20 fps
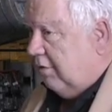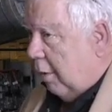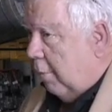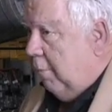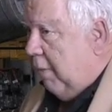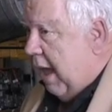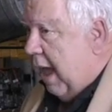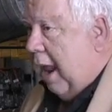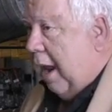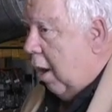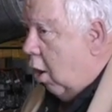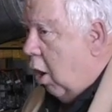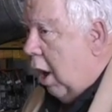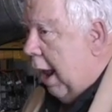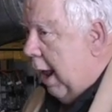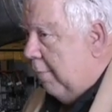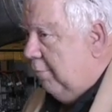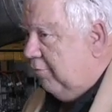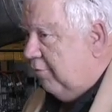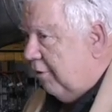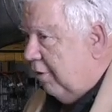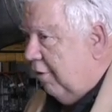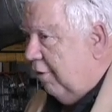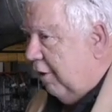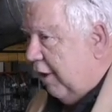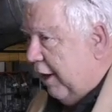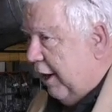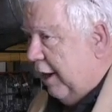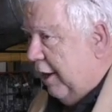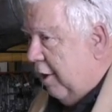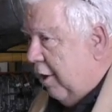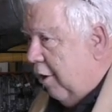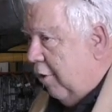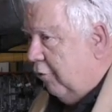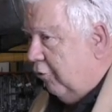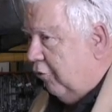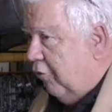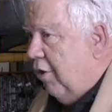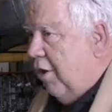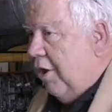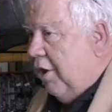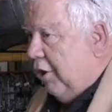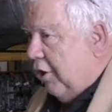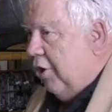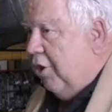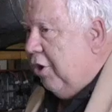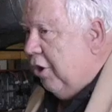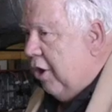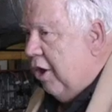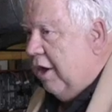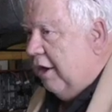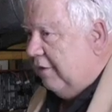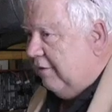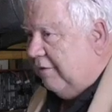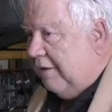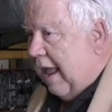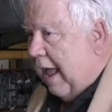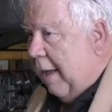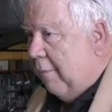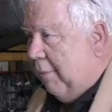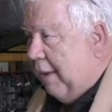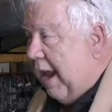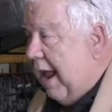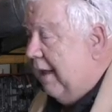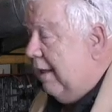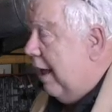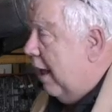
to bet. Oh, absolutely. He yeah. knows. No, you're, you're going to snap, right.